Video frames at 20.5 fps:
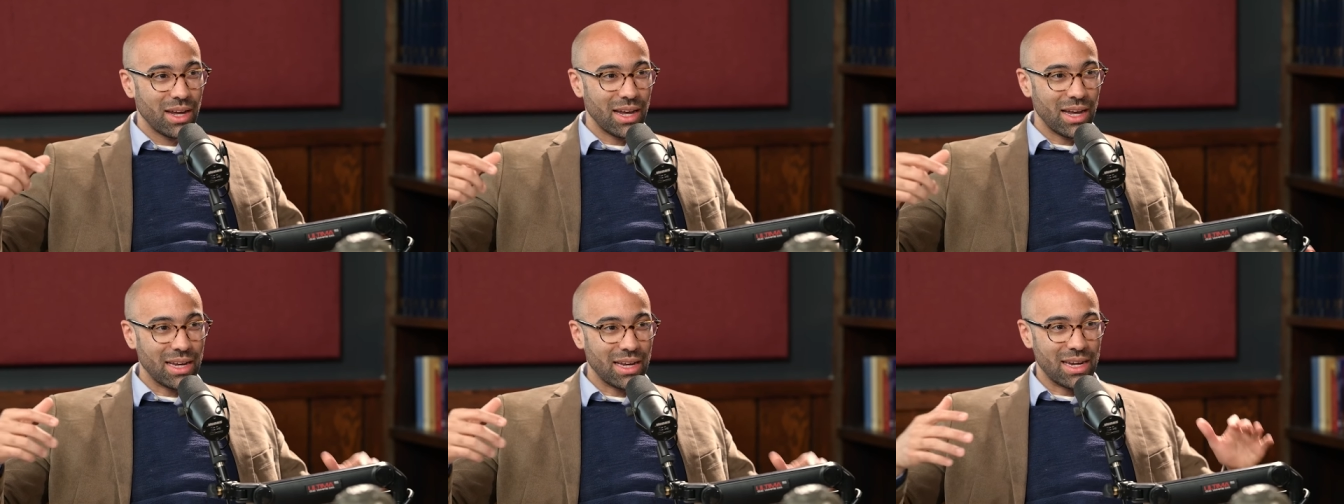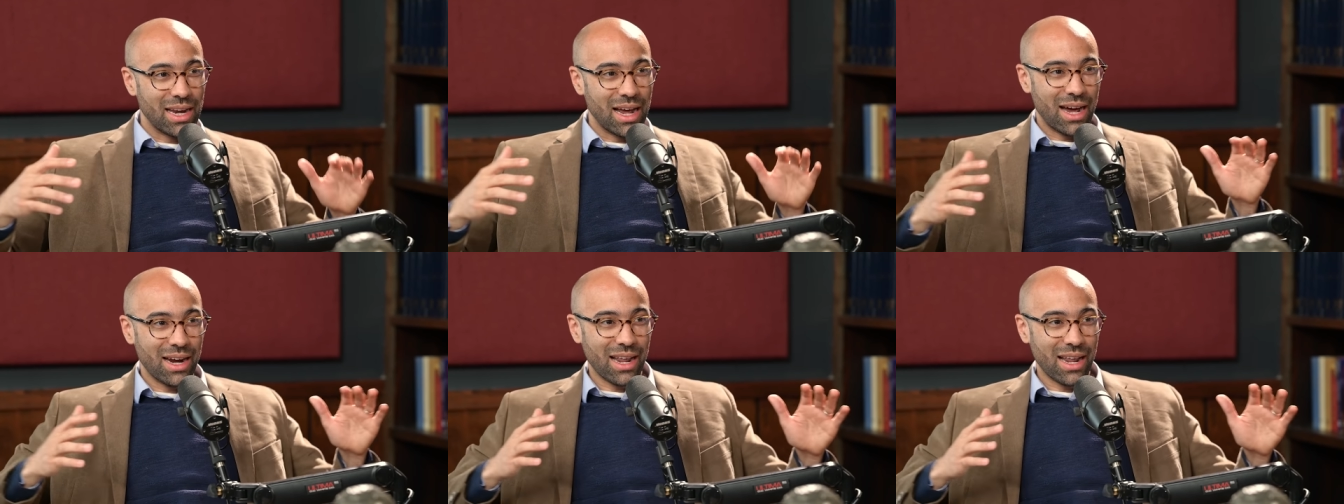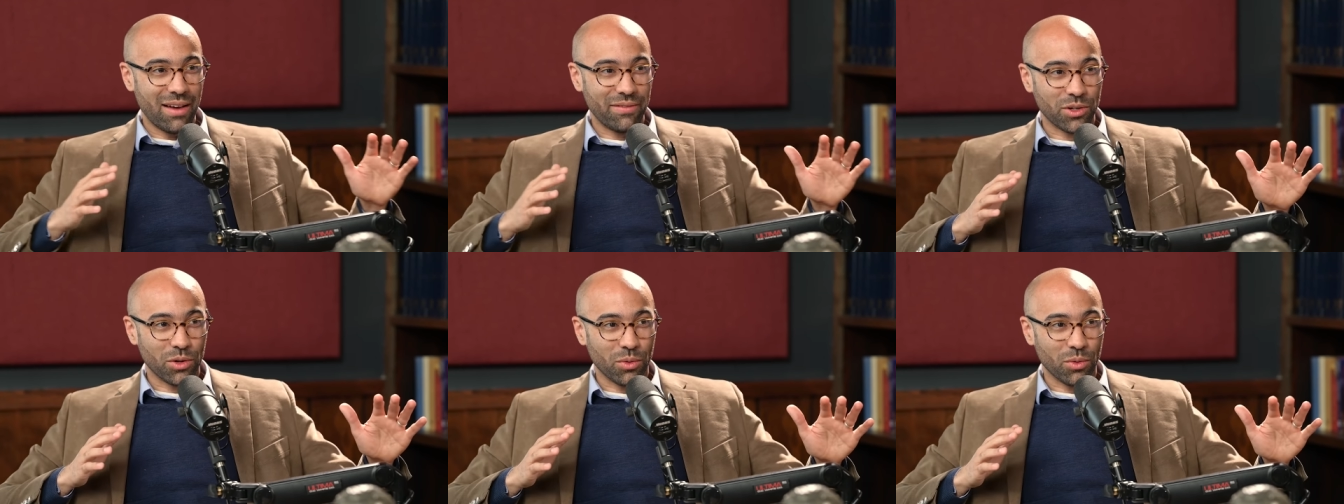and not
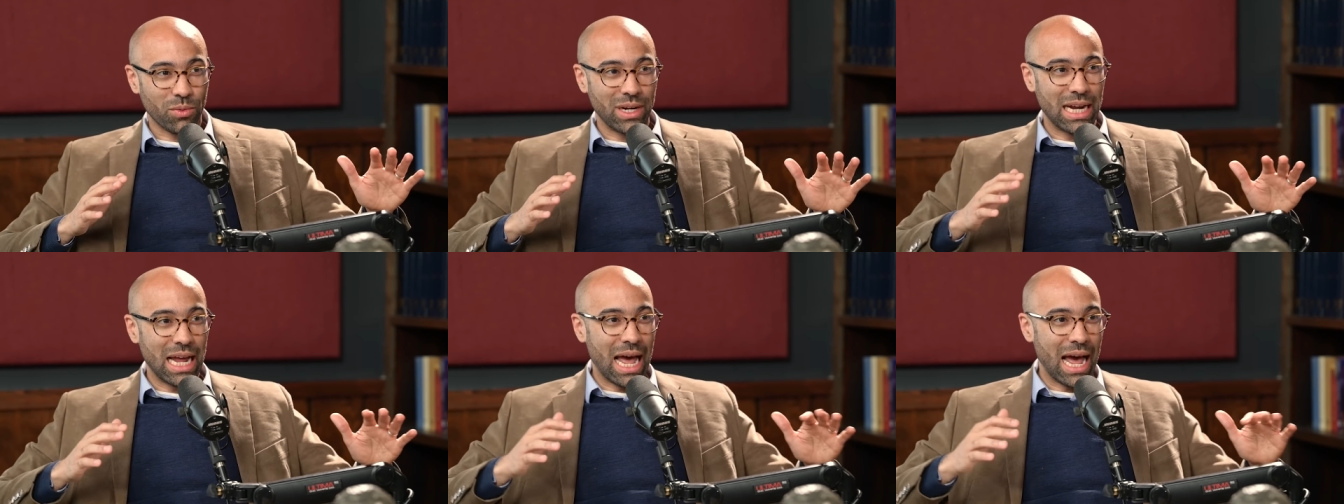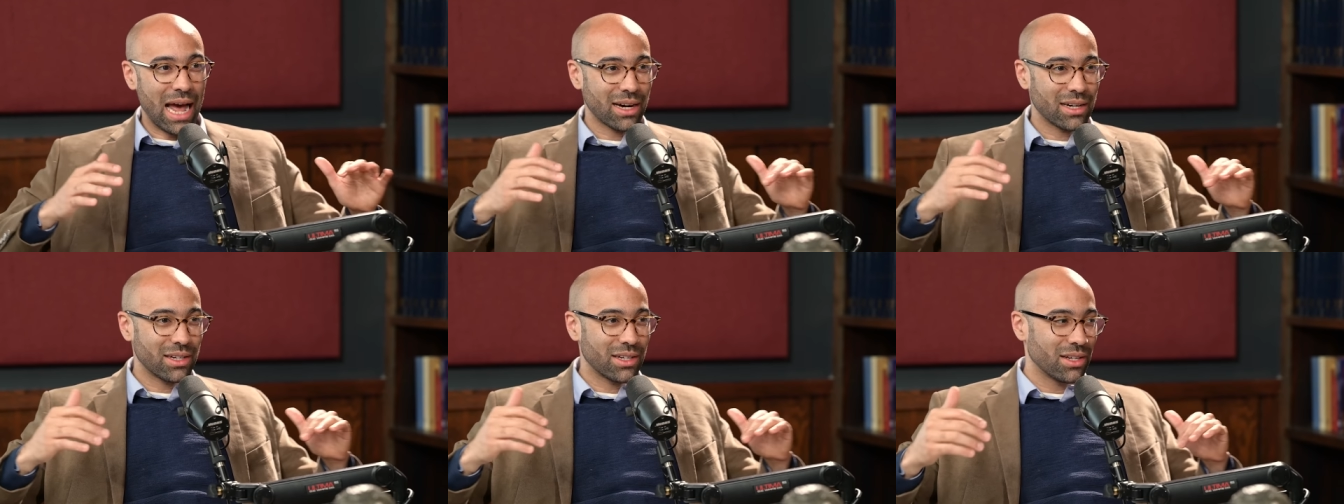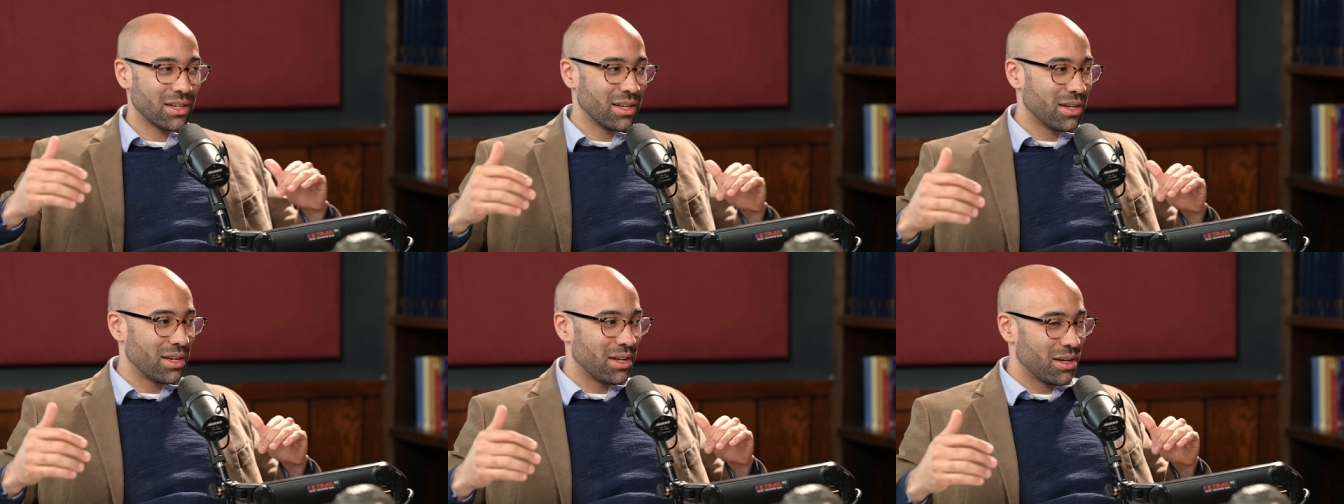have to
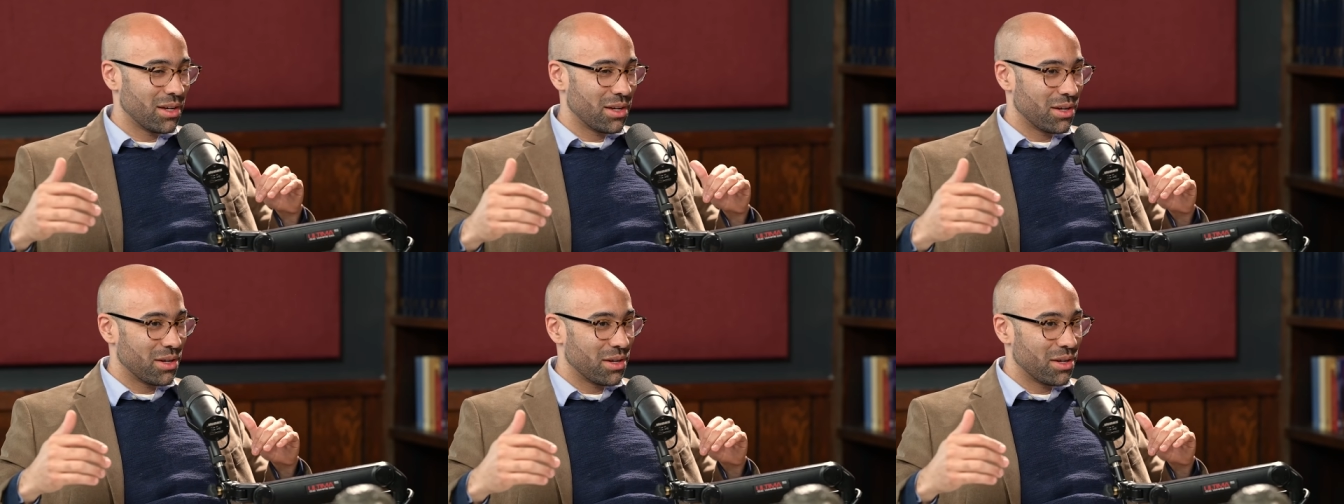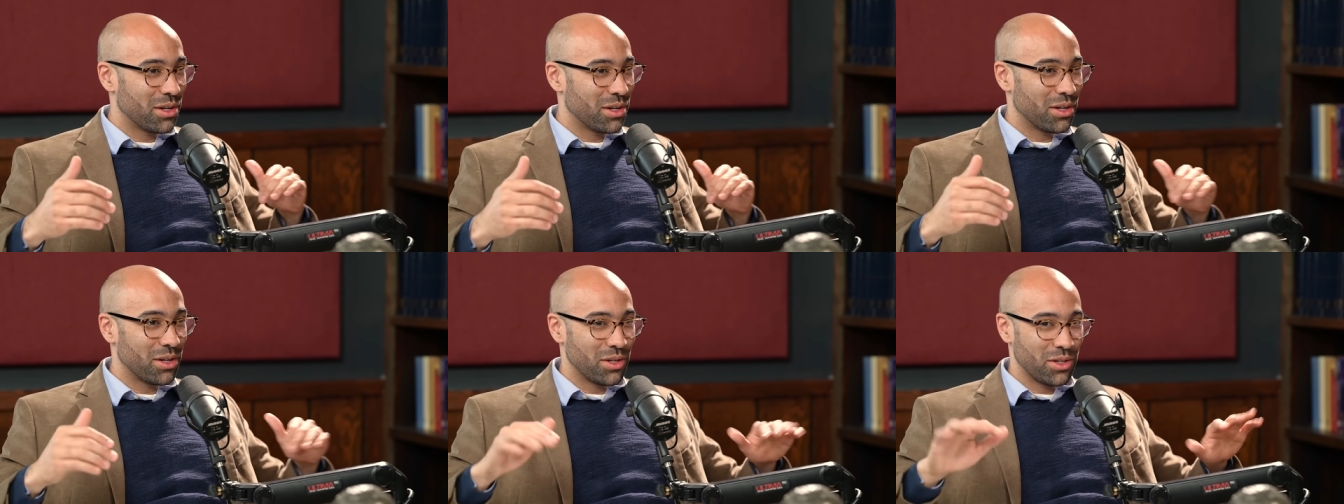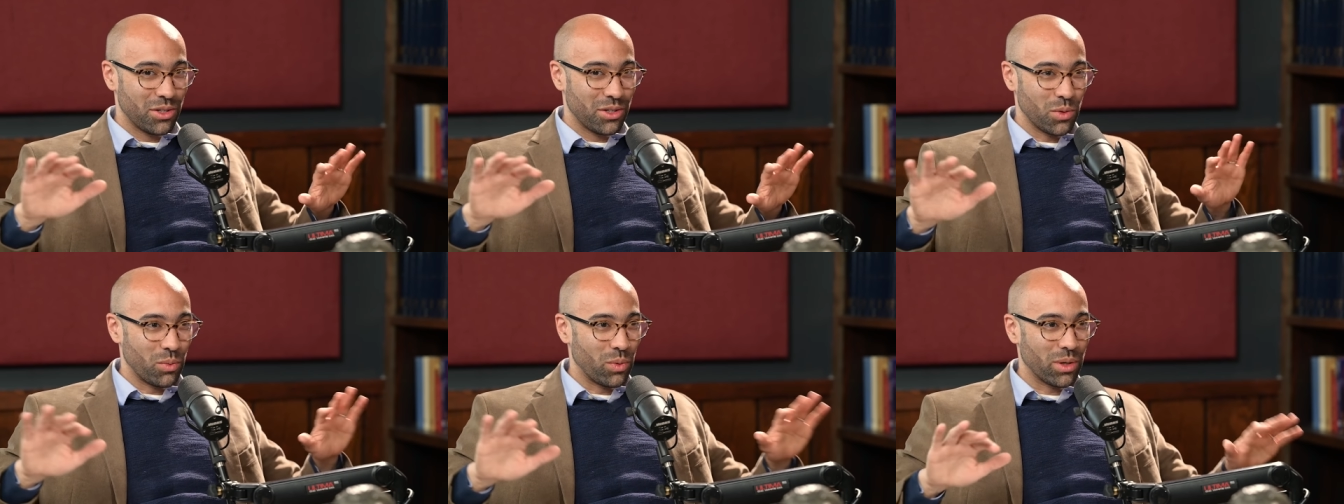react
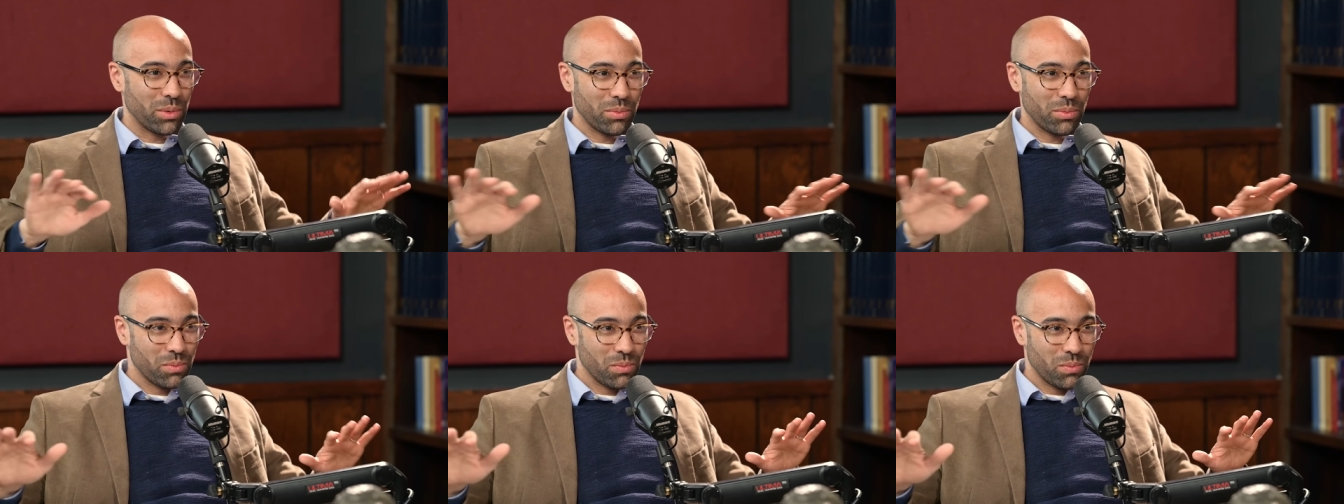to what